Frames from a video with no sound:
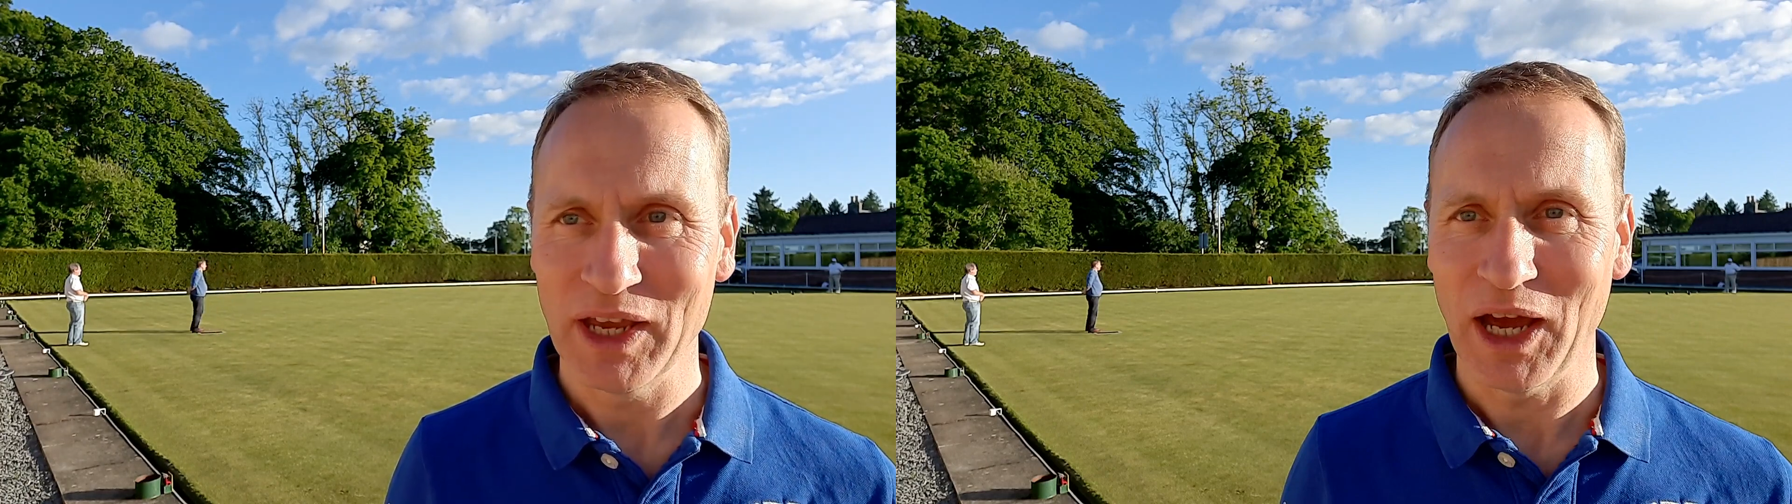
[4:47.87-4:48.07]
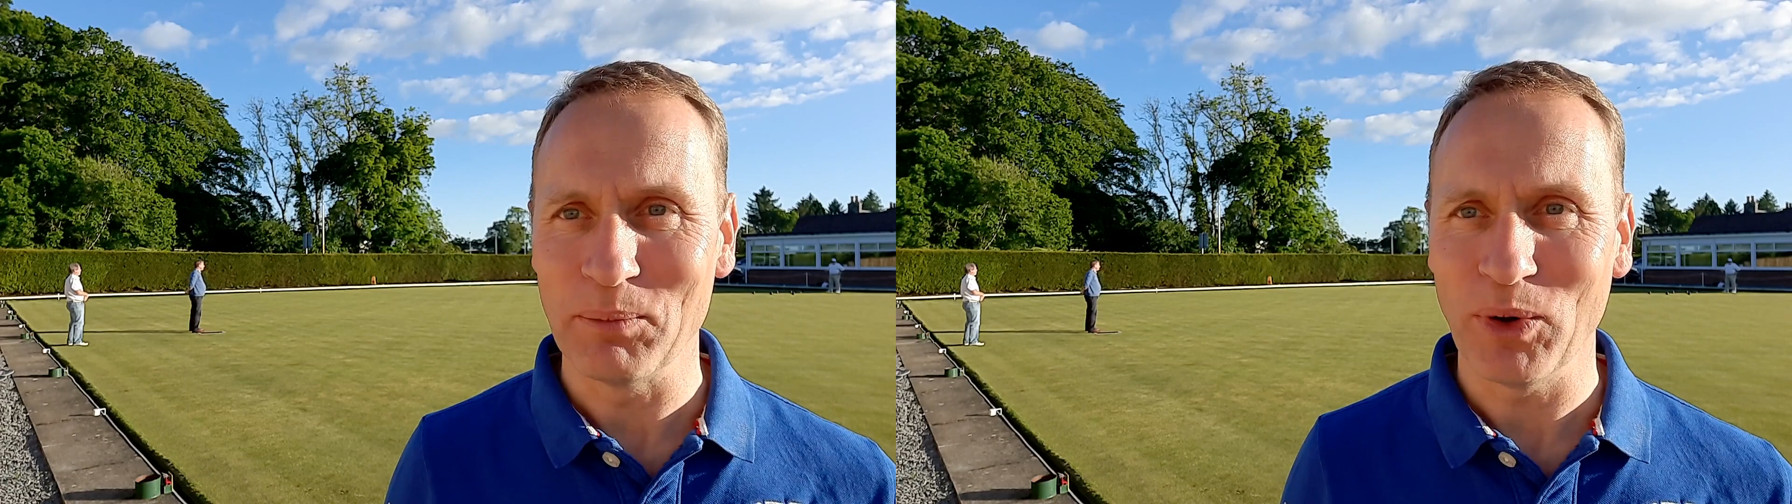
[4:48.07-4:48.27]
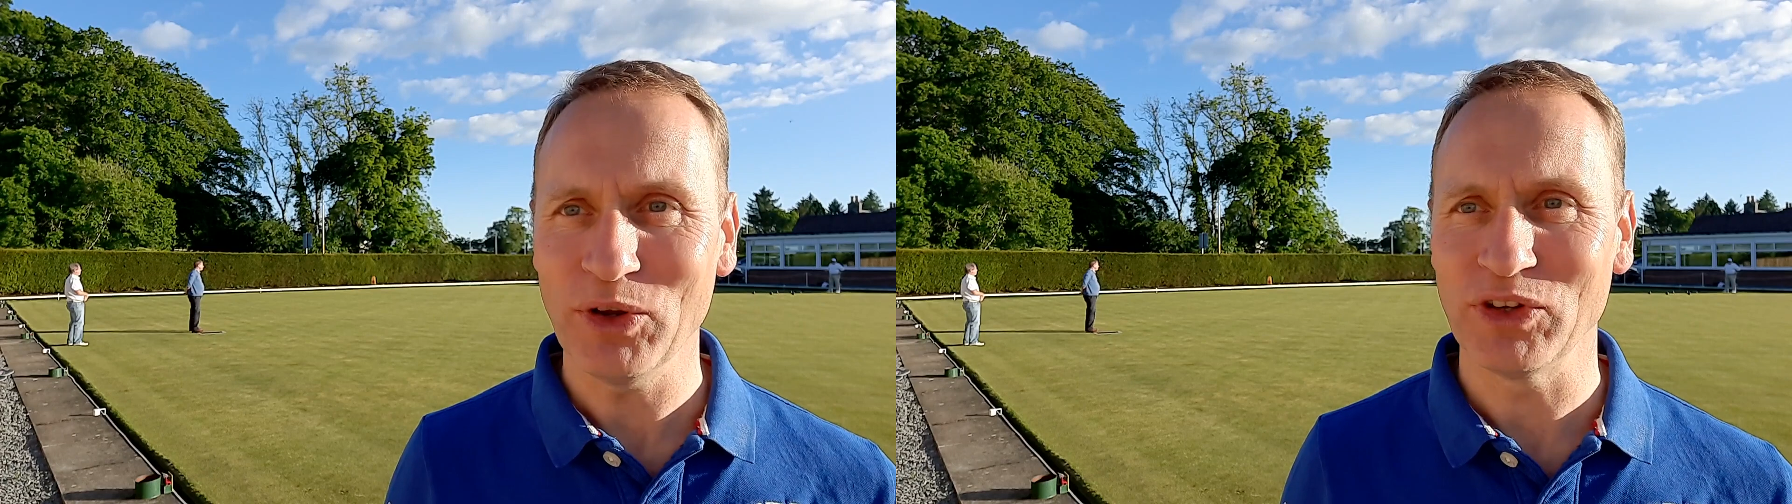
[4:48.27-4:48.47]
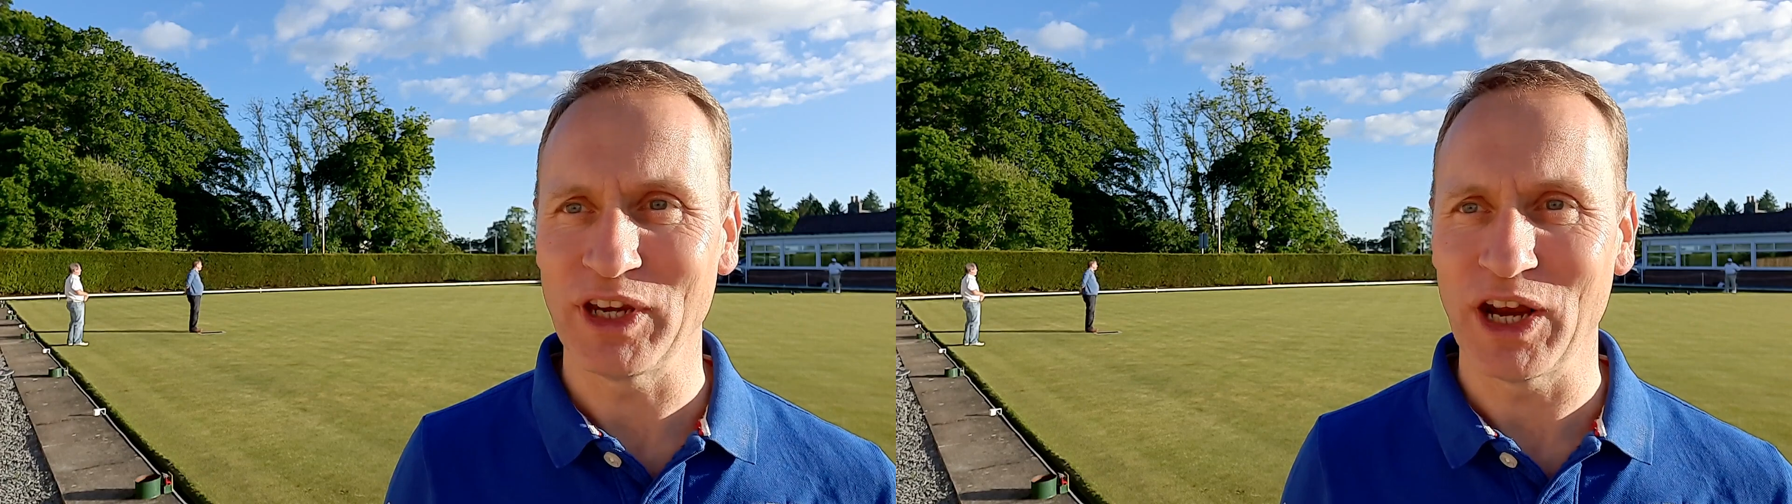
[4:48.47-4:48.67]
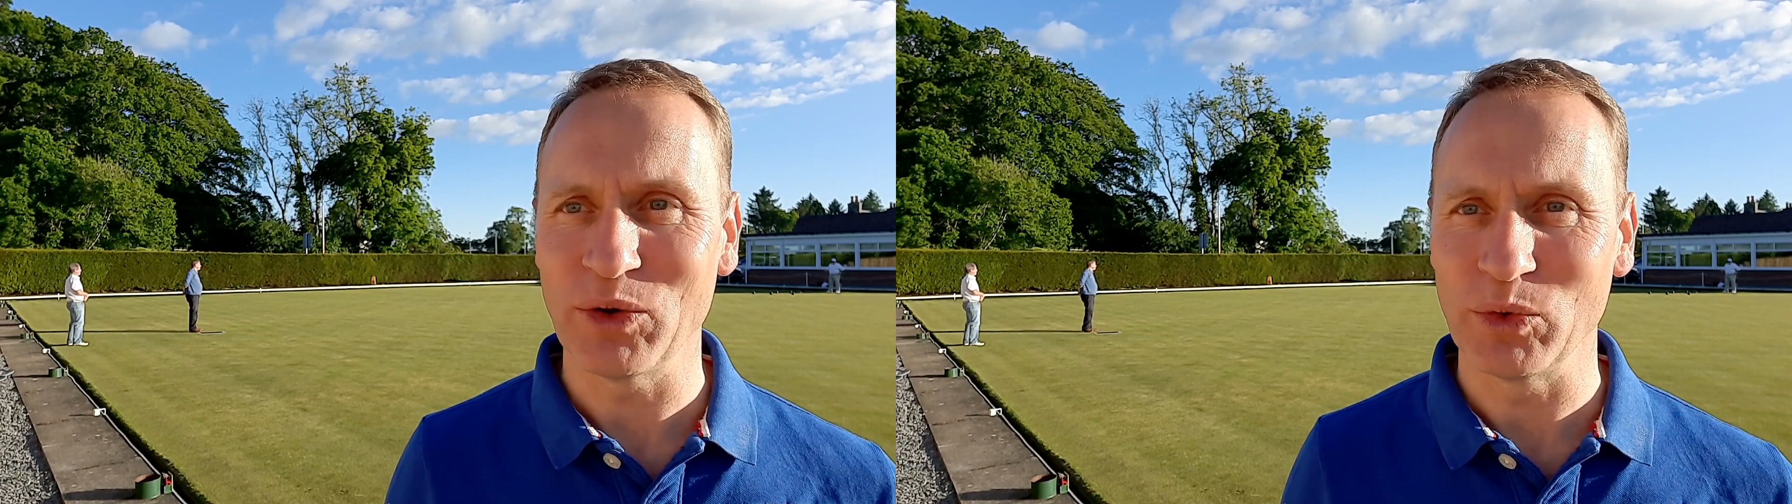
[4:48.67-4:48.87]
And boys and
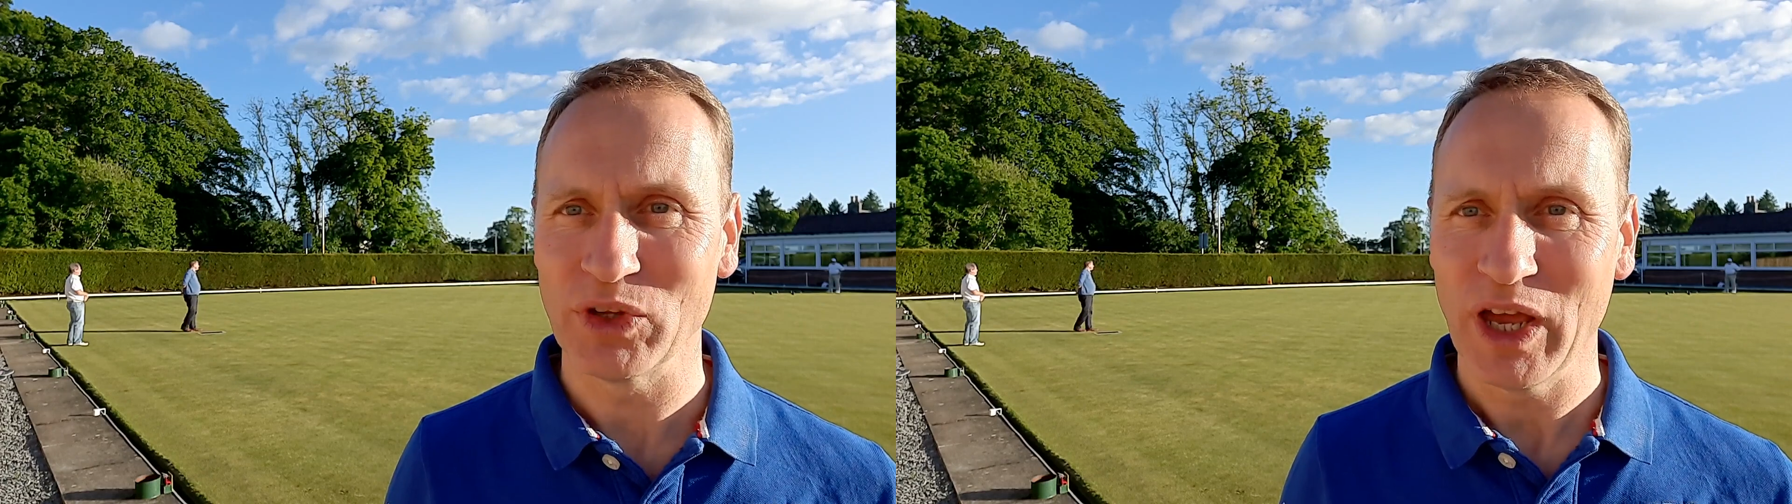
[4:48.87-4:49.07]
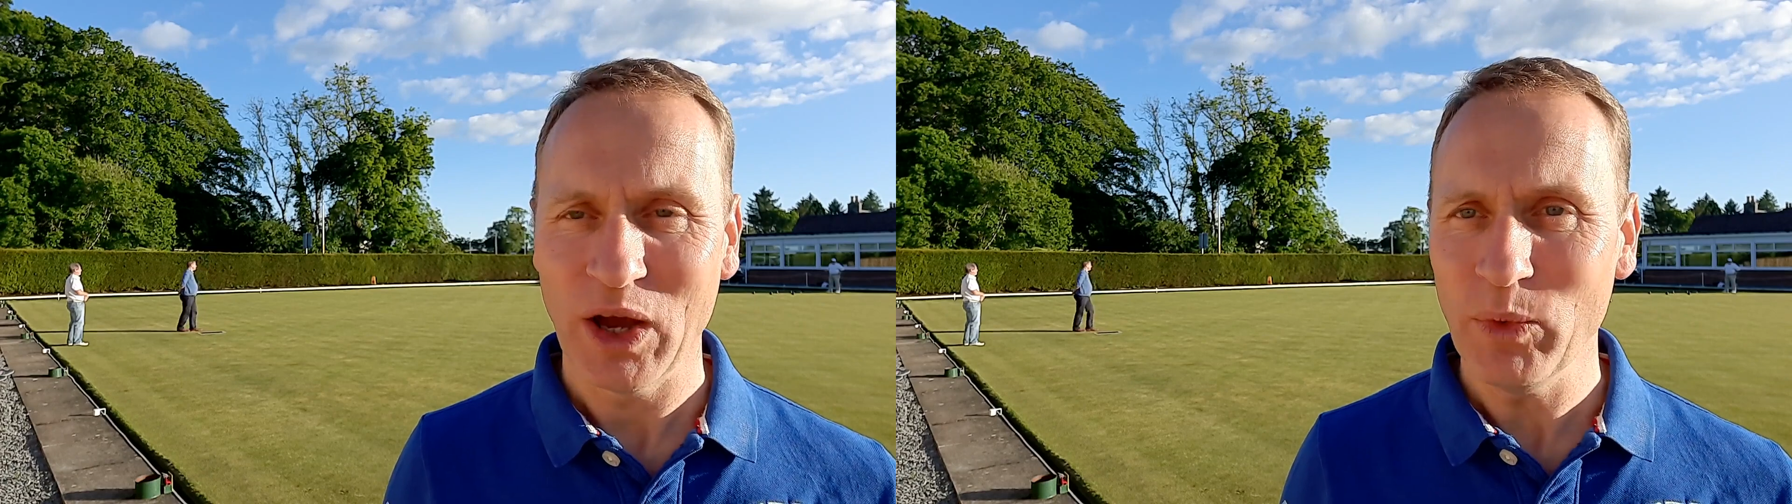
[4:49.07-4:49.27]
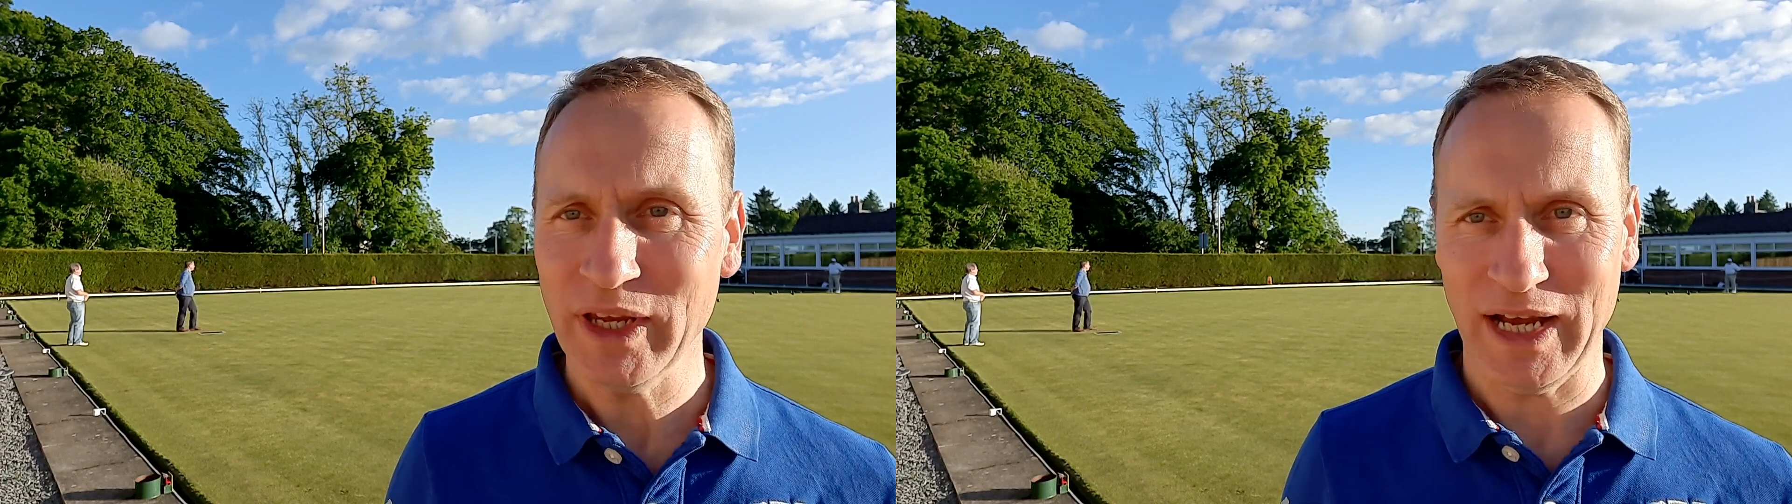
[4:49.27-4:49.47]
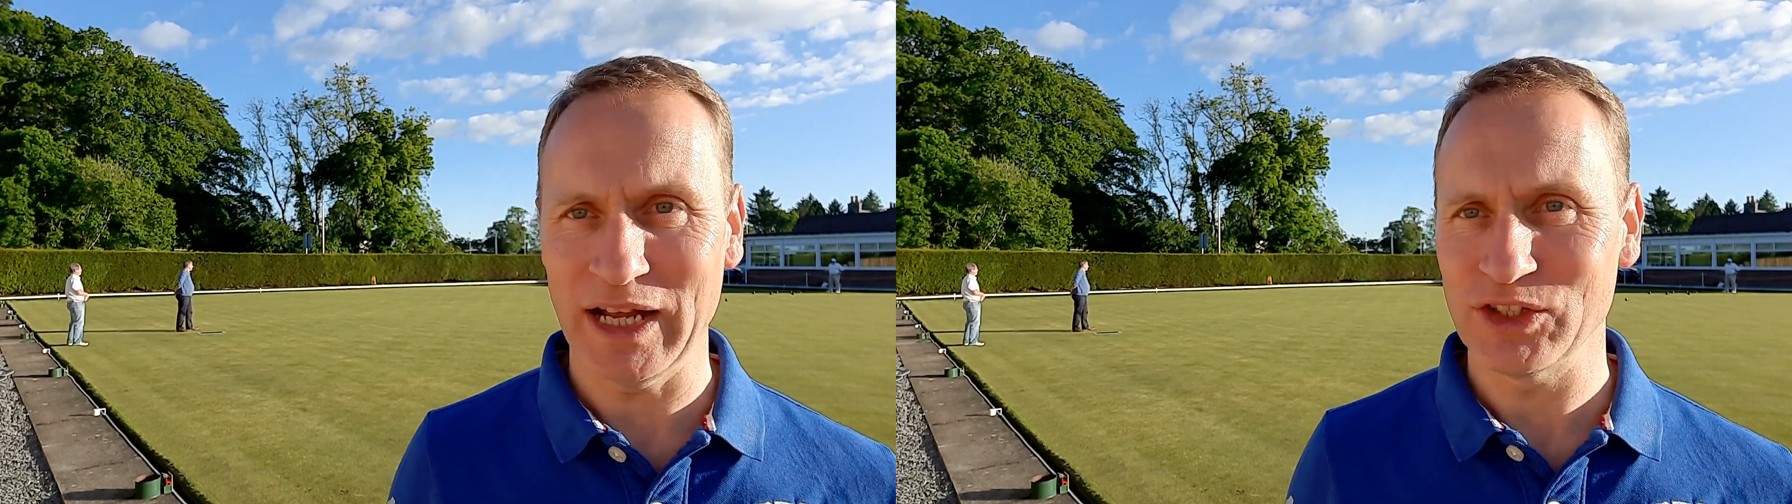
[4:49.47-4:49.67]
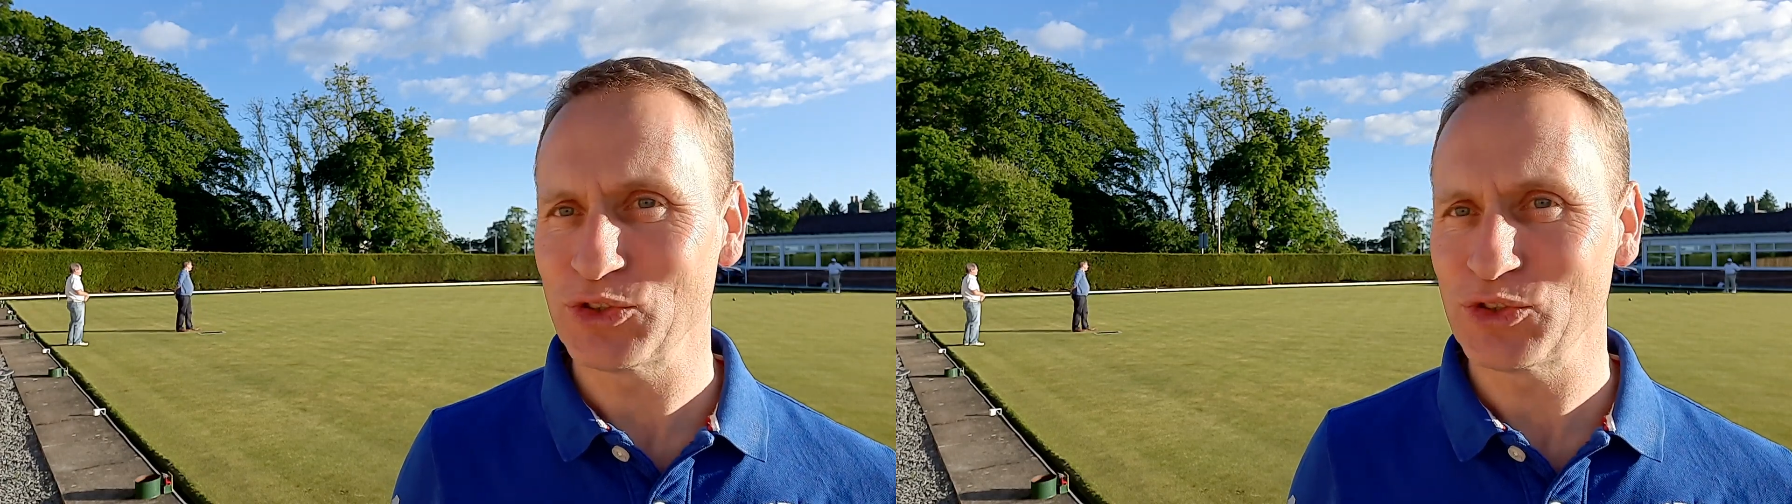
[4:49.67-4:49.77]
girls, we can't